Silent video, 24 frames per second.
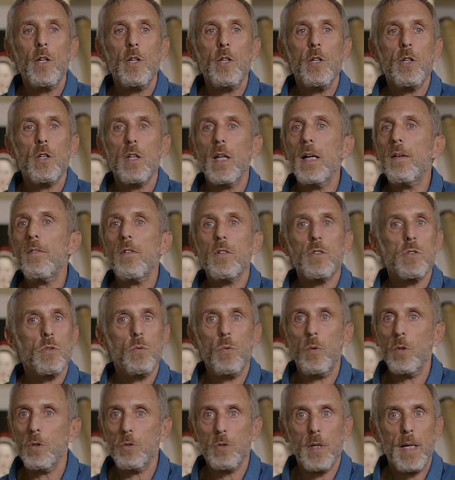Your levels
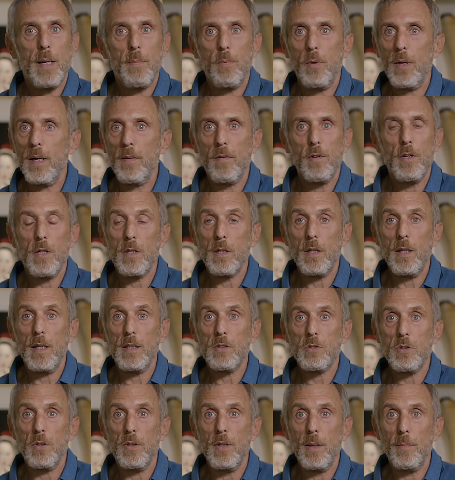will drop. Whatever your
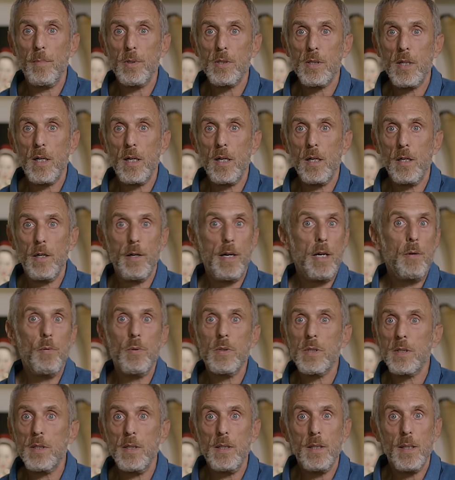cholesterol numbers are, your
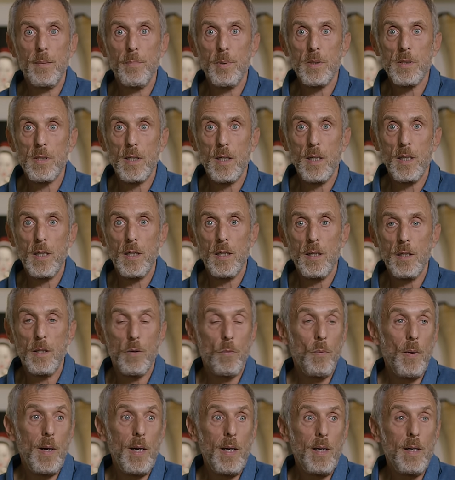A1C numbers are, your
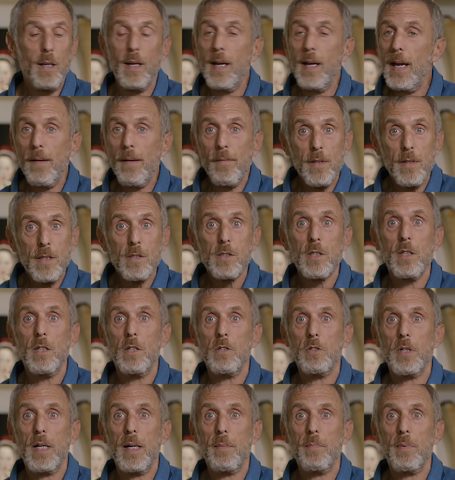weight, everything's gonna
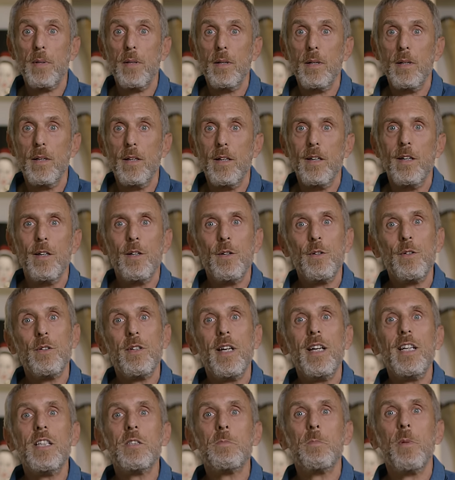drop. Your
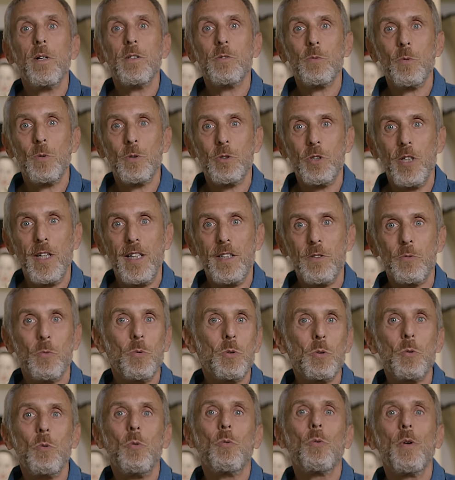taste buds will change,
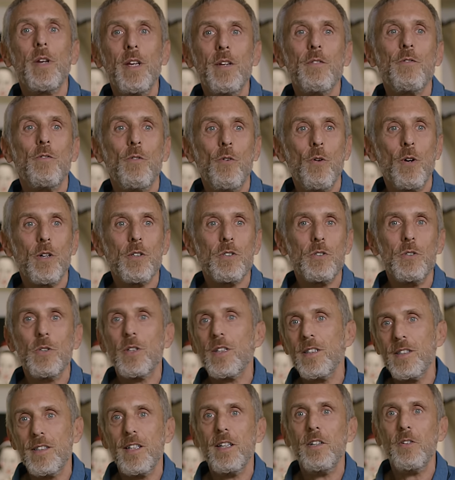which will reinforce you
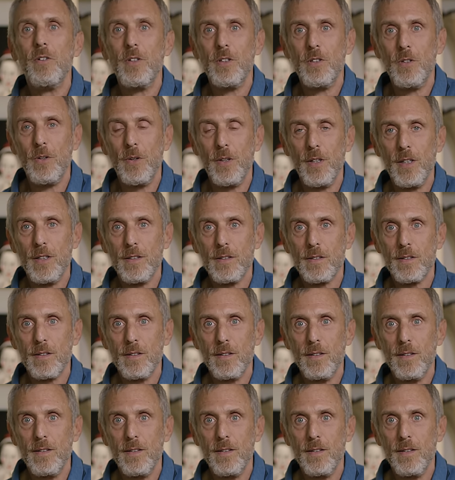continuing doing this.